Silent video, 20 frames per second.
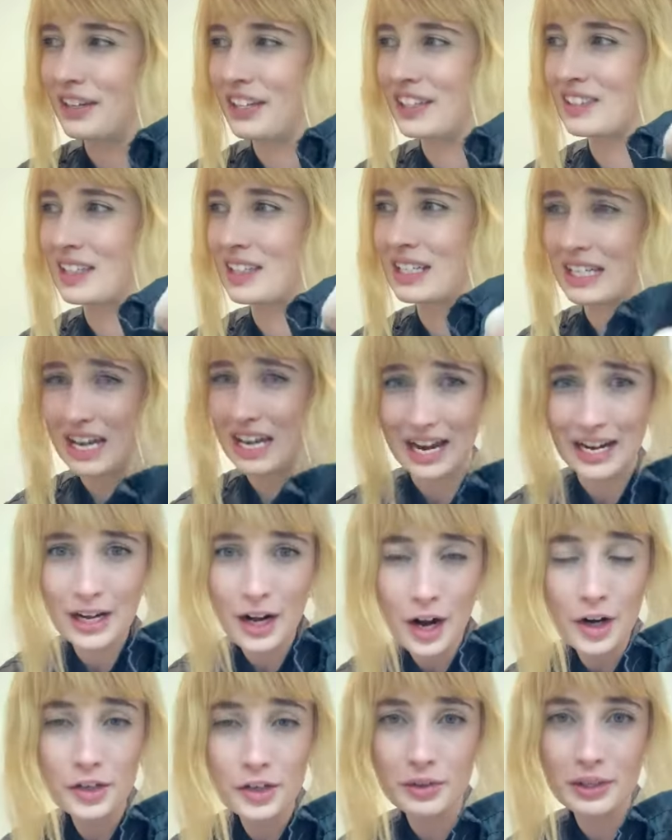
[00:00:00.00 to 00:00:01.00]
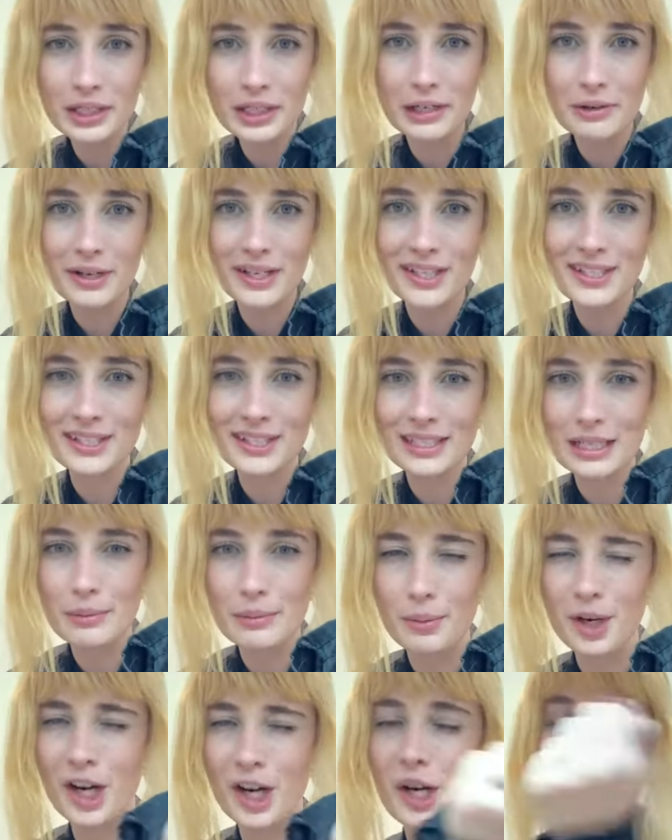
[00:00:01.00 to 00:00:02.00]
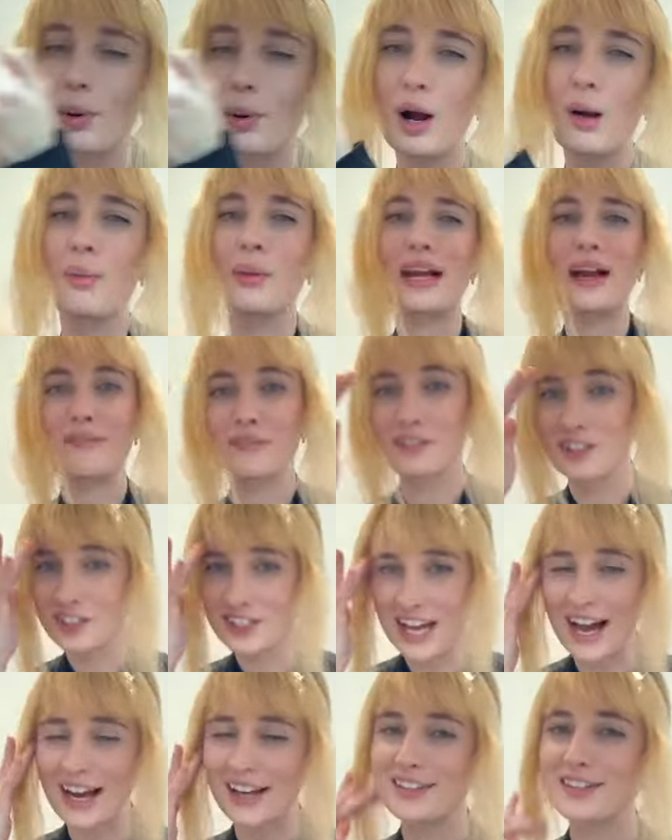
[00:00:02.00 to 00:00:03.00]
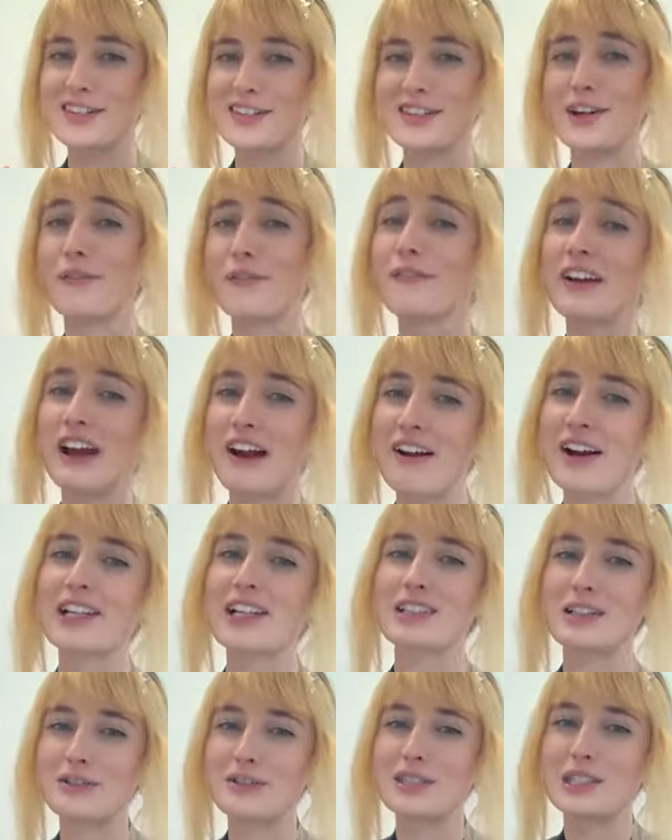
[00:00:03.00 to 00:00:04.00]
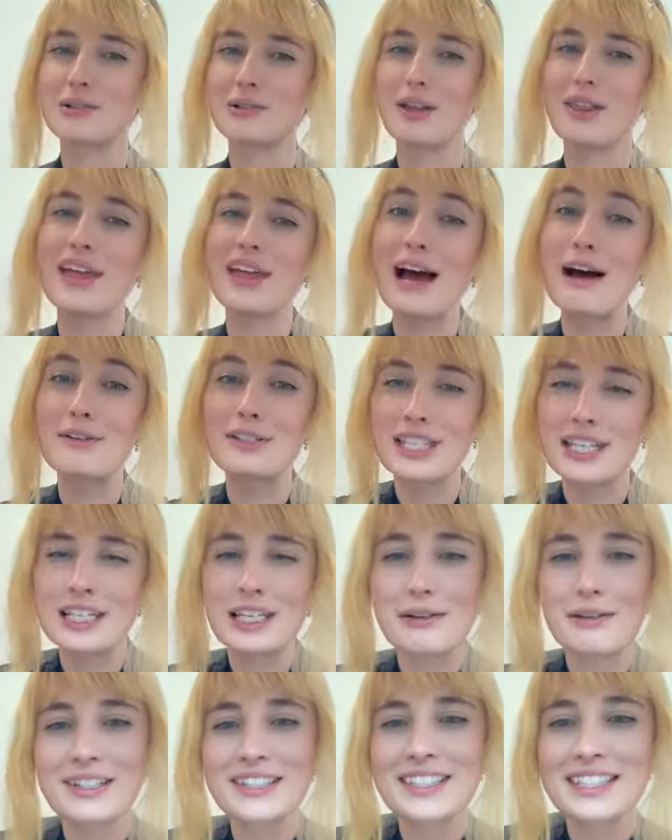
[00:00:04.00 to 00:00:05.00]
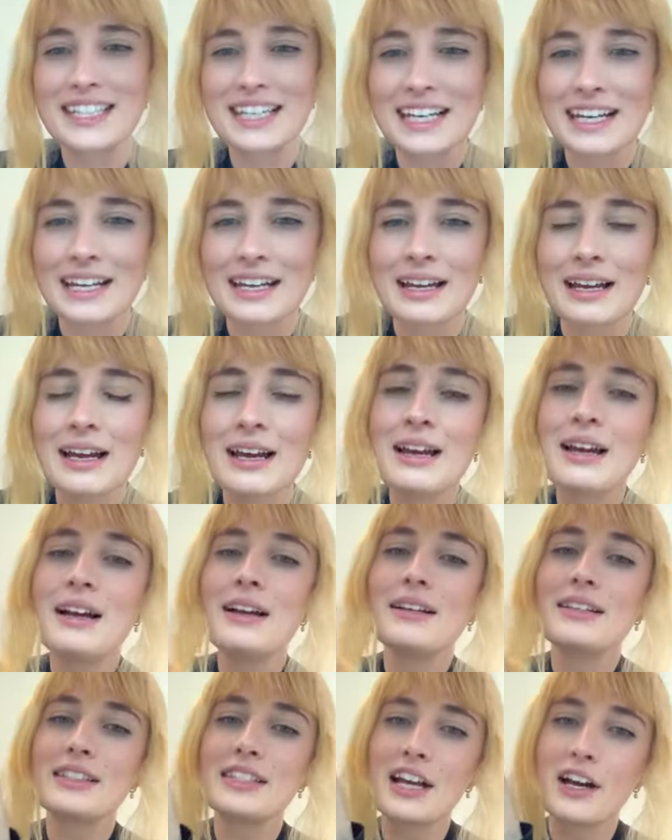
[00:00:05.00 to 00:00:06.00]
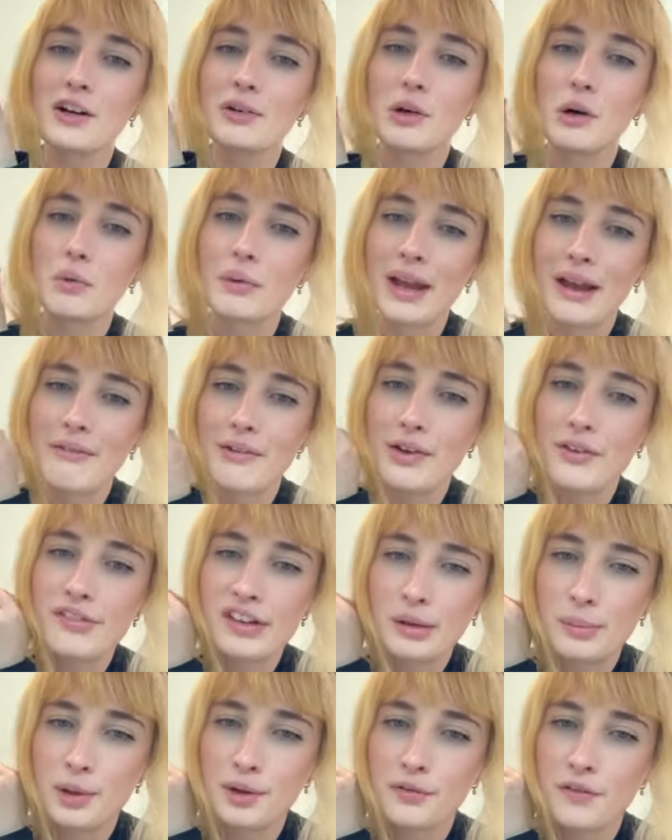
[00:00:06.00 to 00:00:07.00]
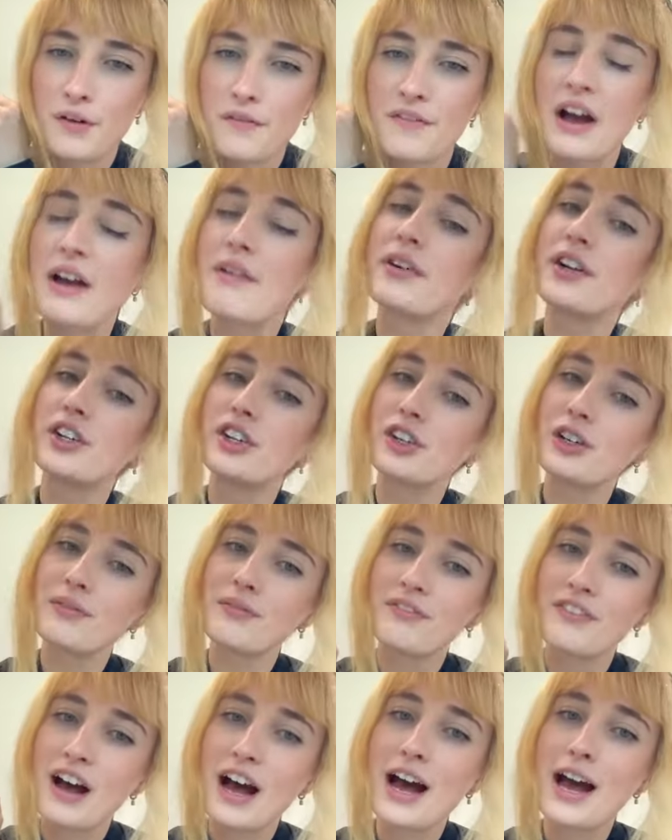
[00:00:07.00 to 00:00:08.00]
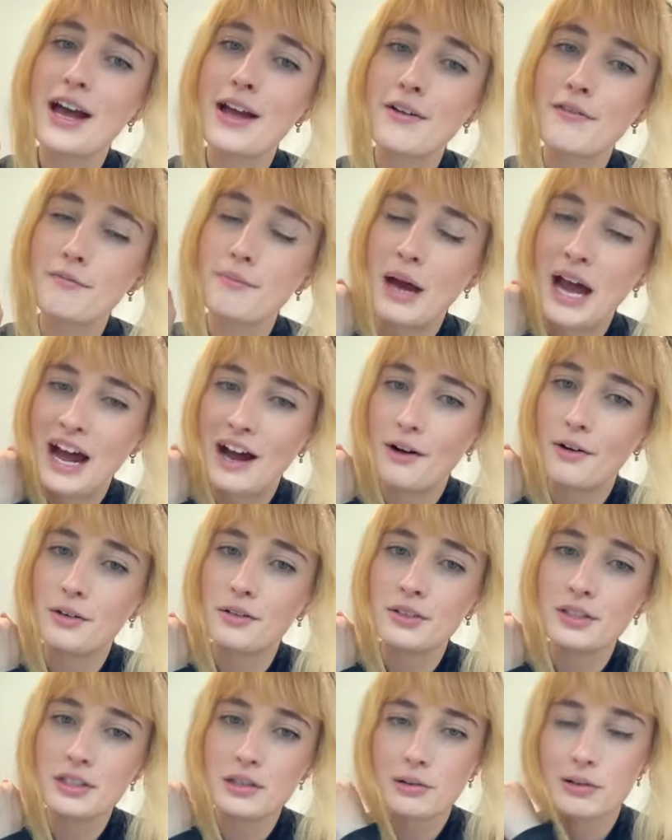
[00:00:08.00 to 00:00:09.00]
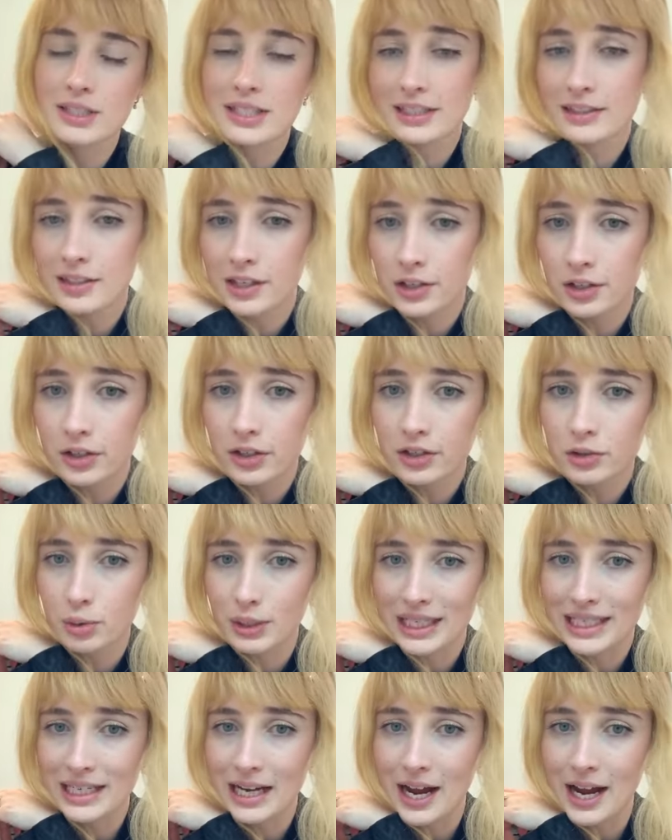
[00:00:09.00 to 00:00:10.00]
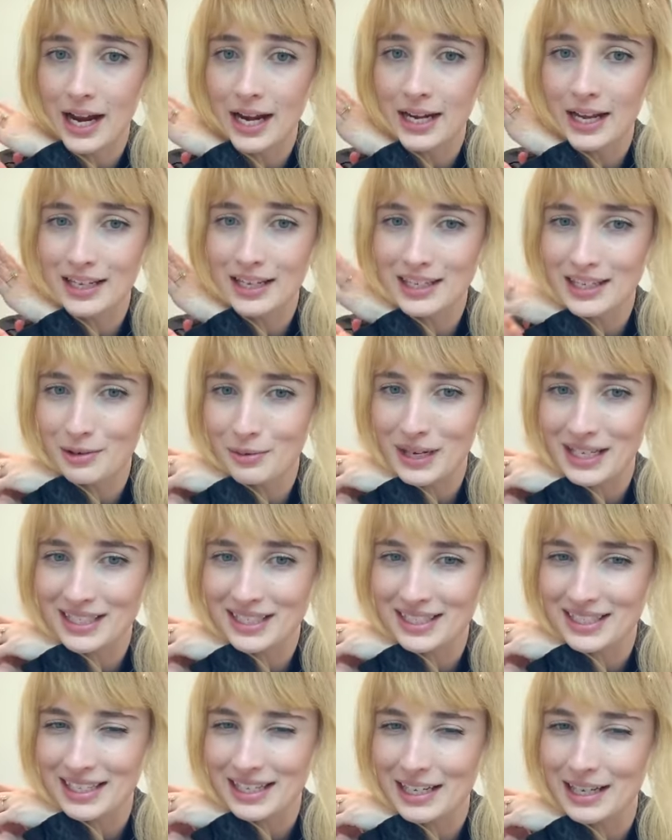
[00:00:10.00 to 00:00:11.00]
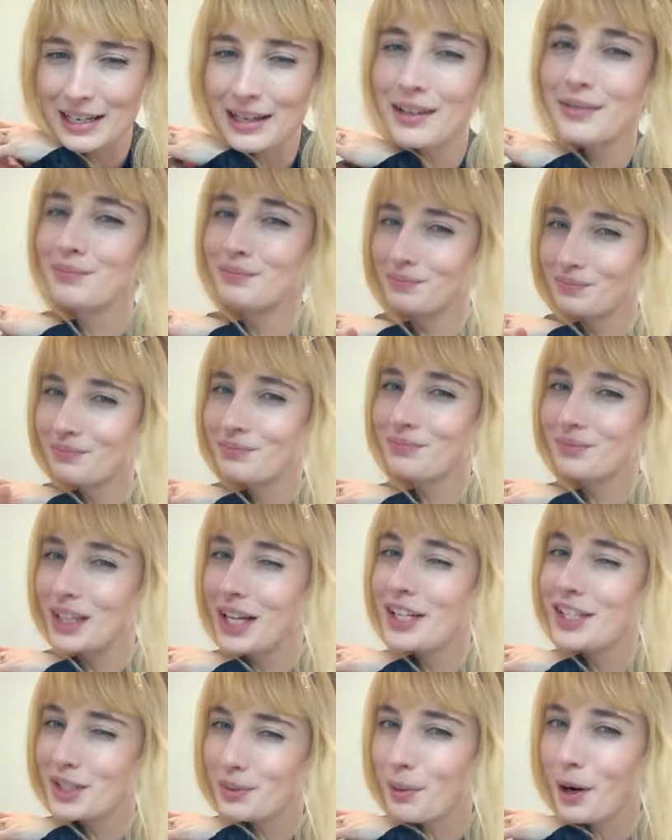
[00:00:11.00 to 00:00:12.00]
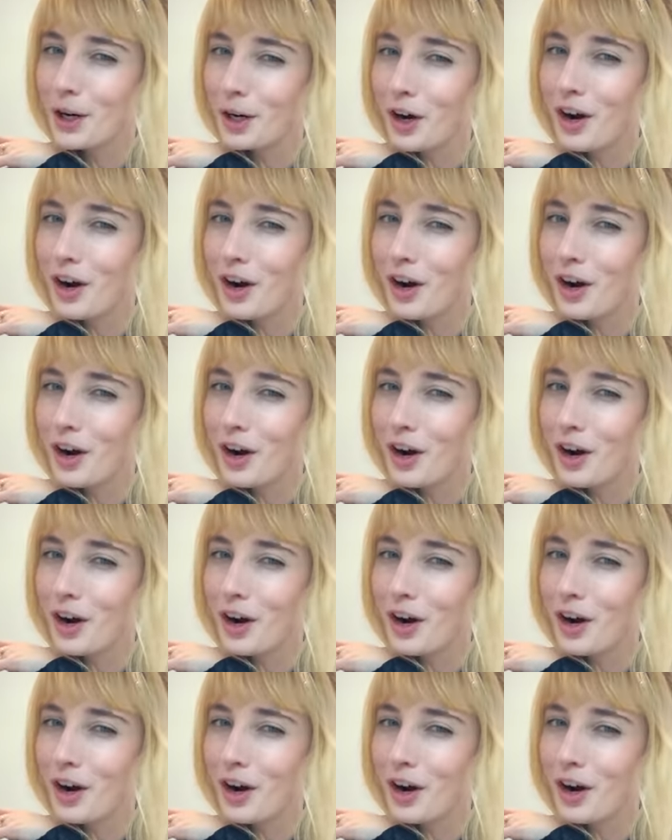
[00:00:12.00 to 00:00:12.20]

in the 900 USD mark, probably after taxes, you're very close to 1000 USD. So we have it available for 505 pounds or 629 USD. Smart